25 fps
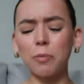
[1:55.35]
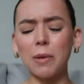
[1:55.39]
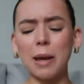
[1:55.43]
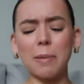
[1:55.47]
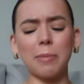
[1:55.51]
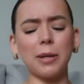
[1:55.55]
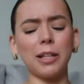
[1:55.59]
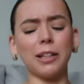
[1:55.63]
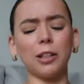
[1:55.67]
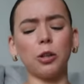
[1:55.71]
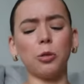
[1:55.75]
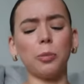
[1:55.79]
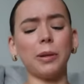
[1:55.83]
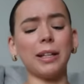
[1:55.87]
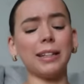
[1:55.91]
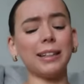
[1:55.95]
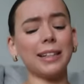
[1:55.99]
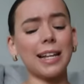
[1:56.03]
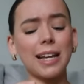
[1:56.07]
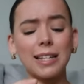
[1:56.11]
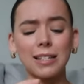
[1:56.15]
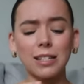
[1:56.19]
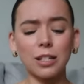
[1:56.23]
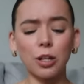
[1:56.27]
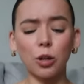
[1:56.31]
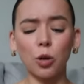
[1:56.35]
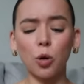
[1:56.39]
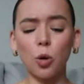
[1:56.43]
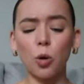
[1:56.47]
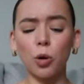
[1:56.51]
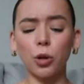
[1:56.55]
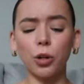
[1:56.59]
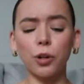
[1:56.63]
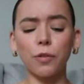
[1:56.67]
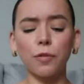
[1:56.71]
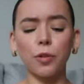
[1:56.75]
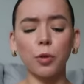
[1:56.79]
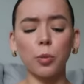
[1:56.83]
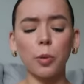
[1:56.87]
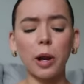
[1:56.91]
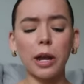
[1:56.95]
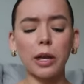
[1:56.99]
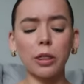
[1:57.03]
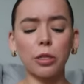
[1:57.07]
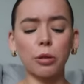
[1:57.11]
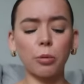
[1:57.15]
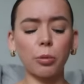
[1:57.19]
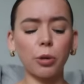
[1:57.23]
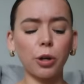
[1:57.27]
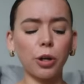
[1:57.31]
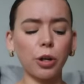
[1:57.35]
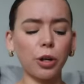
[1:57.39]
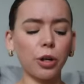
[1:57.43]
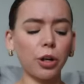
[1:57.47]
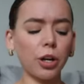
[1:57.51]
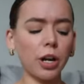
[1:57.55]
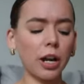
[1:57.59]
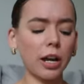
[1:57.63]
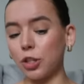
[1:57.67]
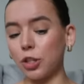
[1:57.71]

maybe a little bit less than a quarter of the way through.